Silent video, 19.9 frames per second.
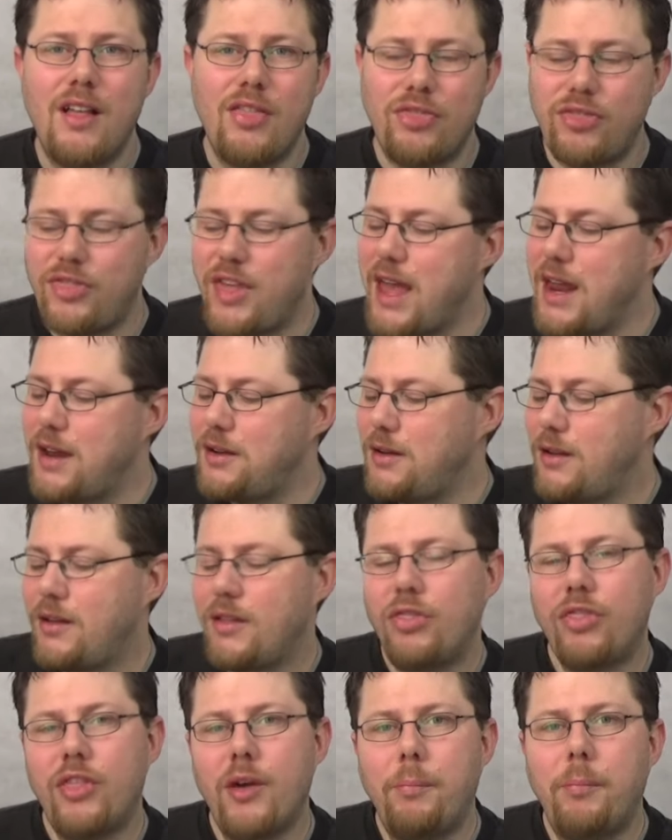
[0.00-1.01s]
then
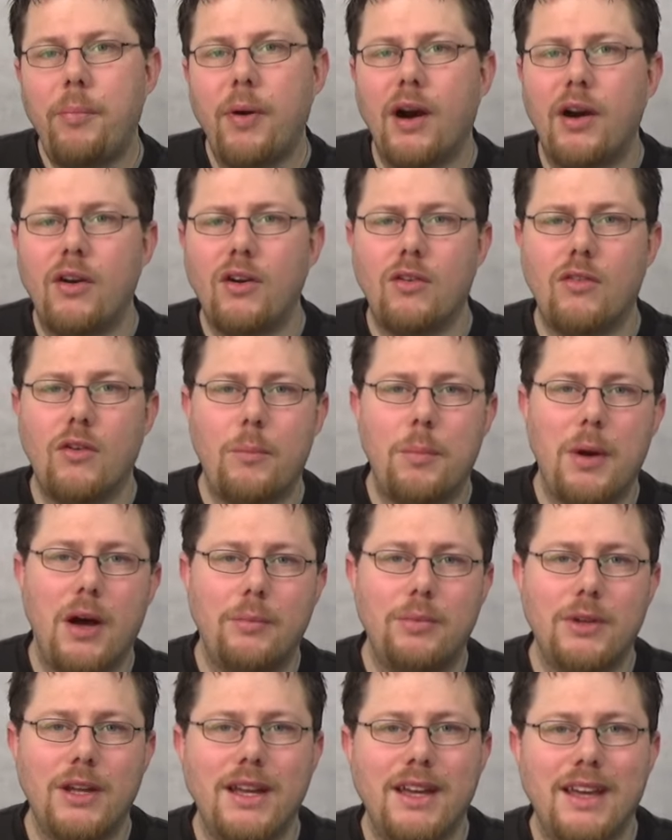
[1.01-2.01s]
The Pirate
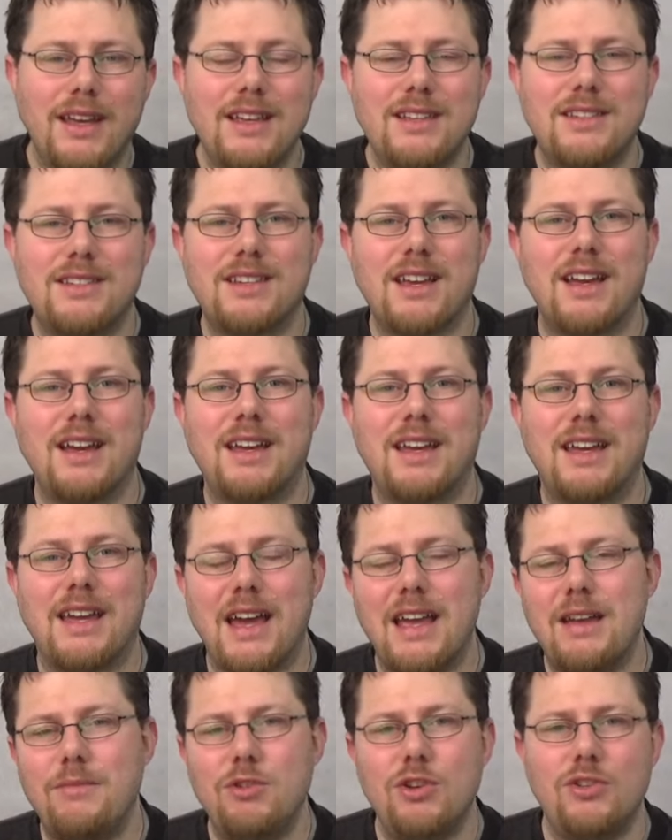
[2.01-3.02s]
Republic is a
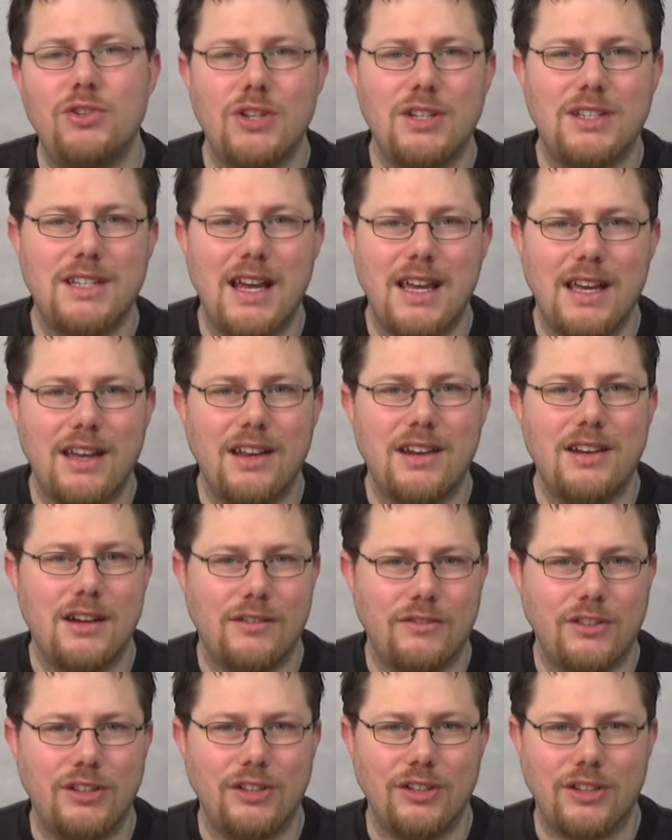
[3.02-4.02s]
game you should take
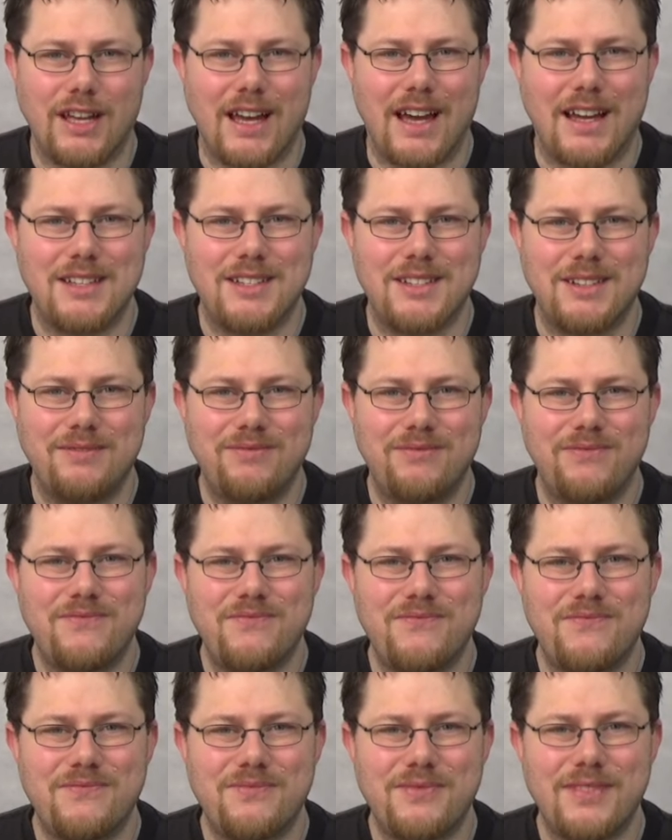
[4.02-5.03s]
another look at.
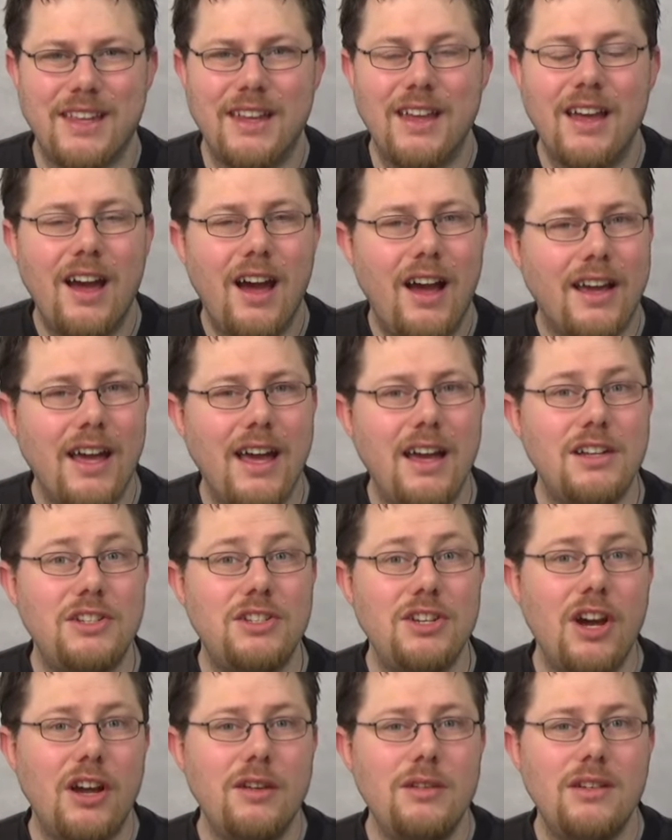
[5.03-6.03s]
Okay, I
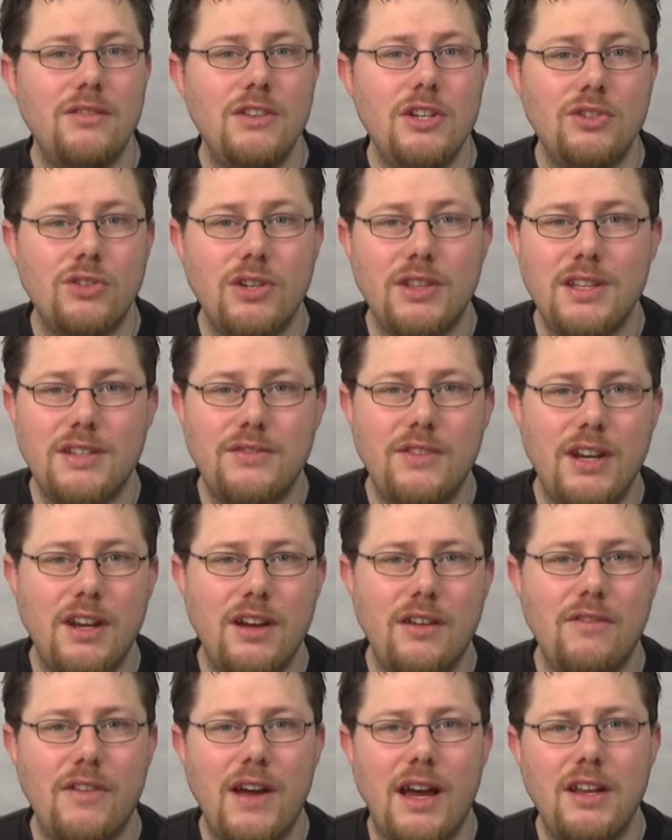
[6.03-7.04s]
do hope you've enjoyed this video
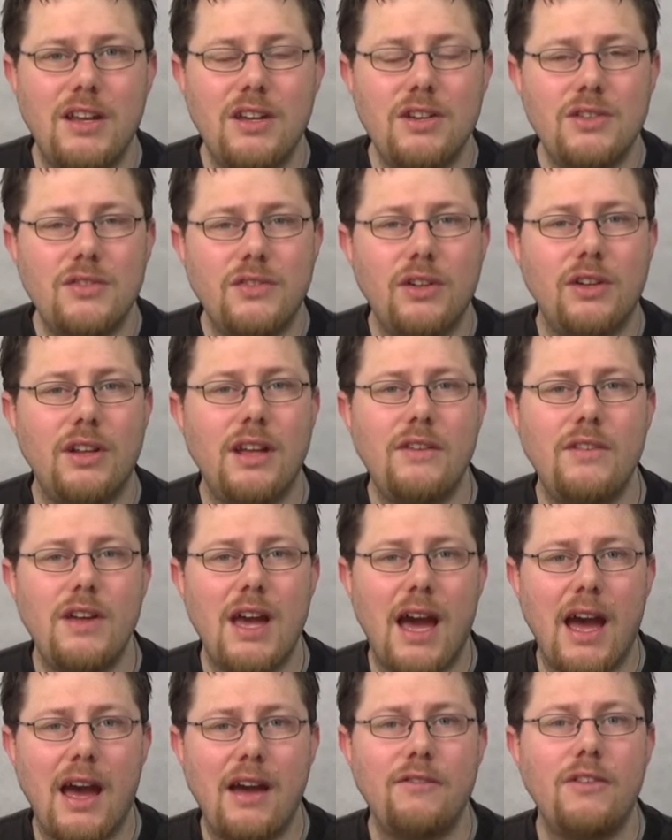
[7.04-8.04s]
and found it useful. If you
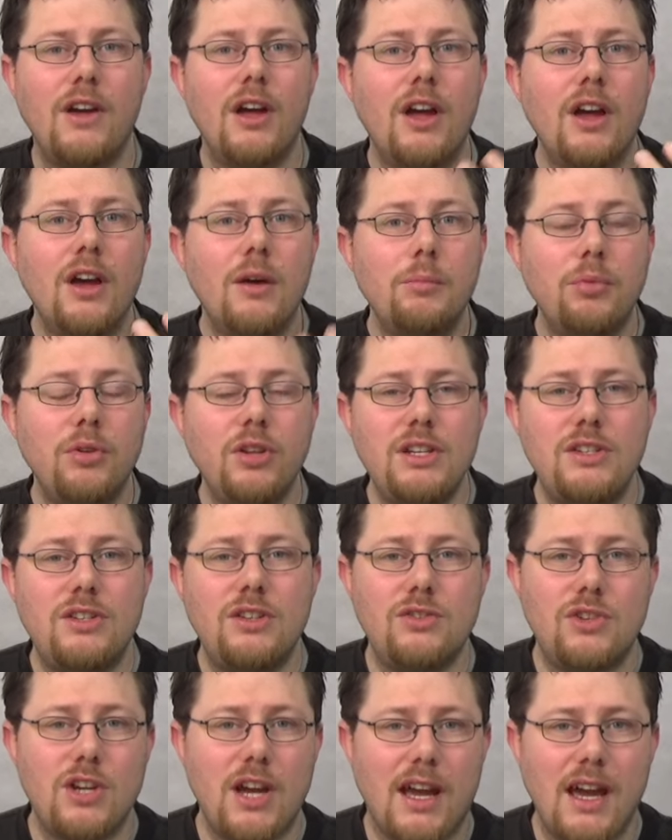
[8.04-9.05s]
have, please do
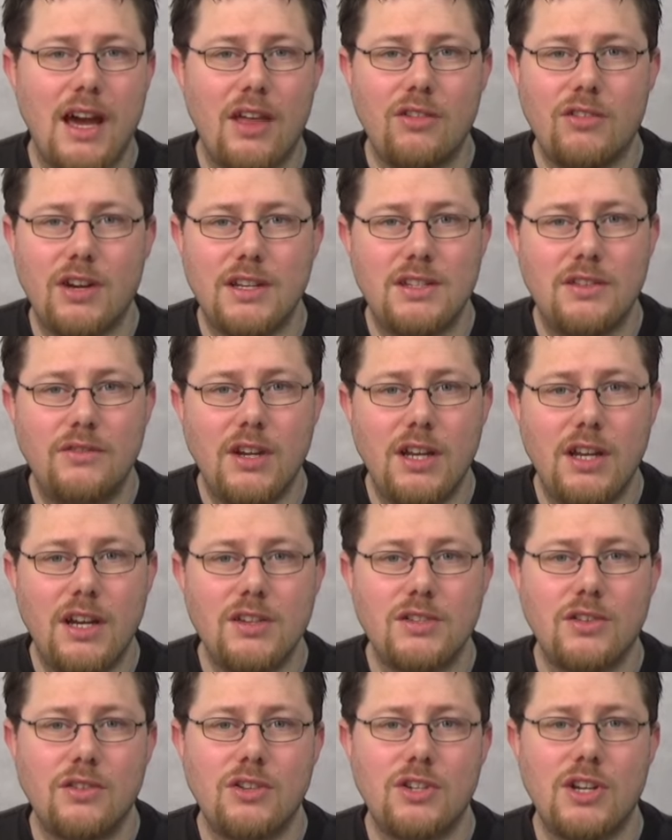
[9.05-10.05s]
check out the rest of the
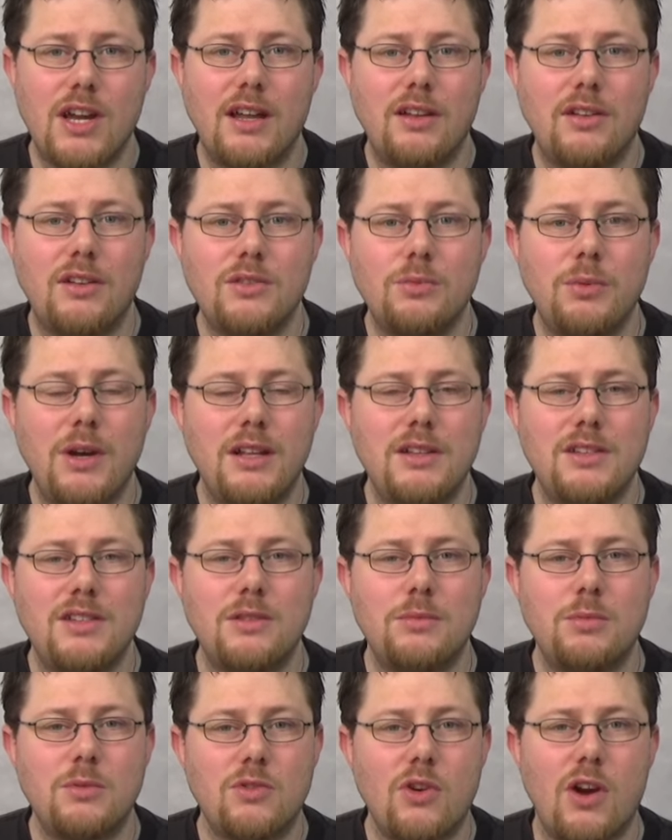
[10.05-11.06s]
videos on the channel, as well as
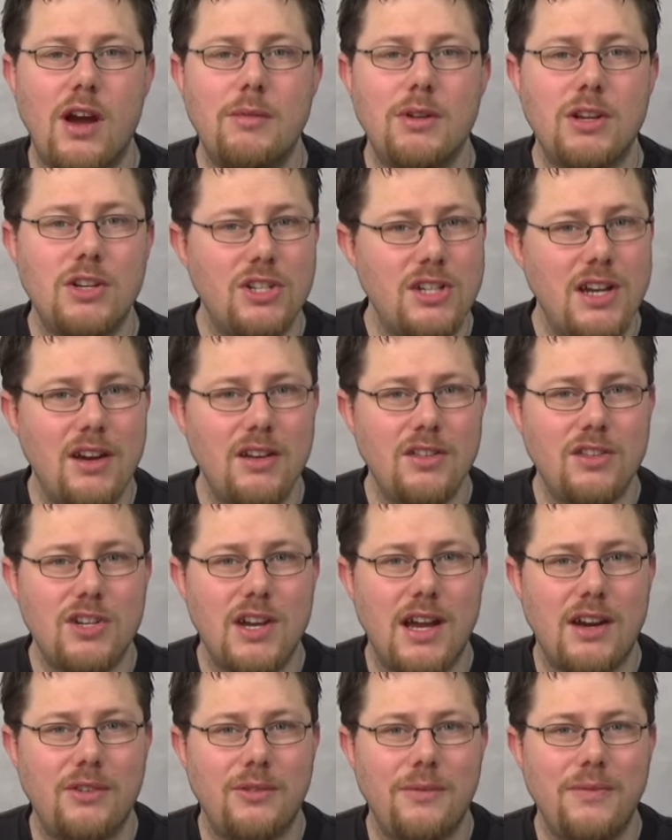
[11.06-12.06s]
subscribing and sharing the
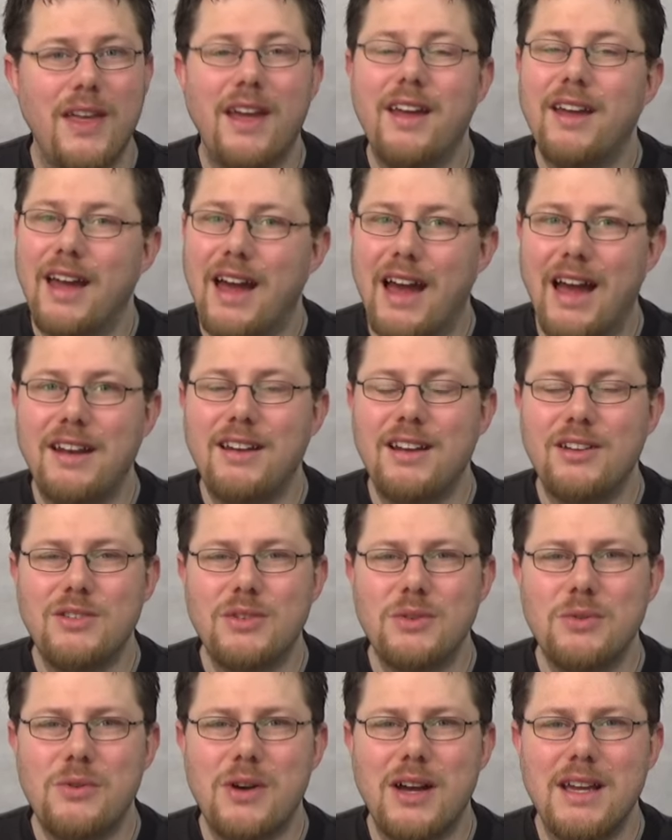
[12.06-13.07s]
channel. And as
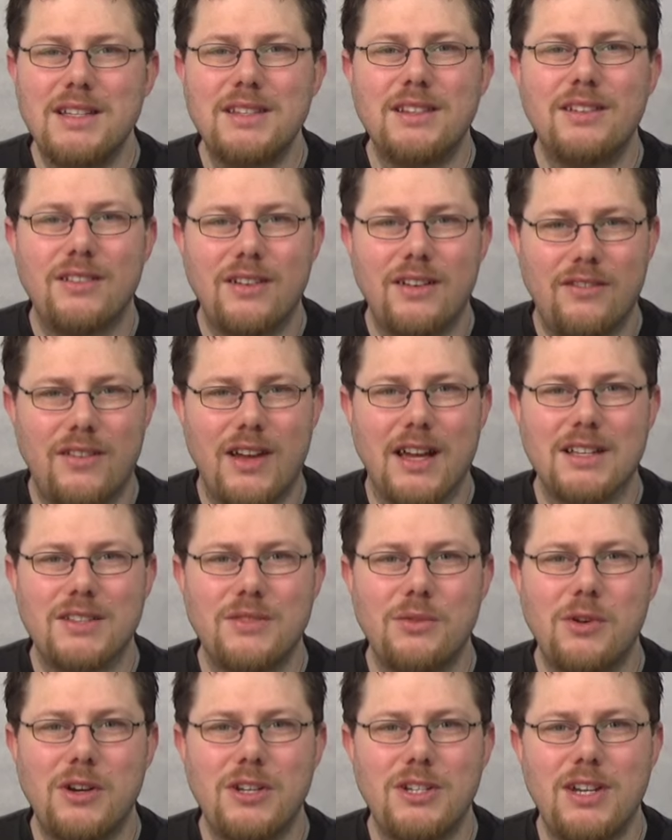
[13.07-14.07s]
always, thanks
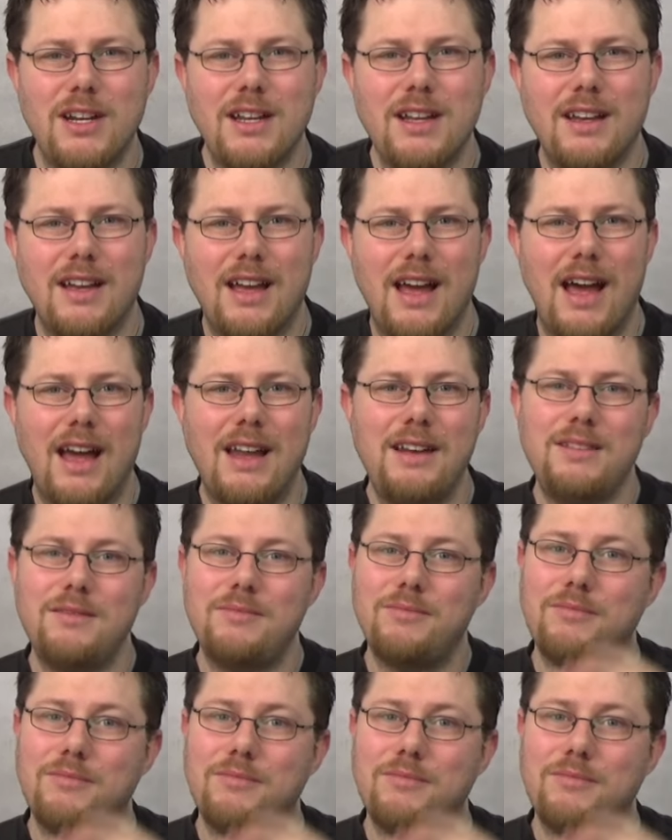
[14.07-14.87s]
for watching, and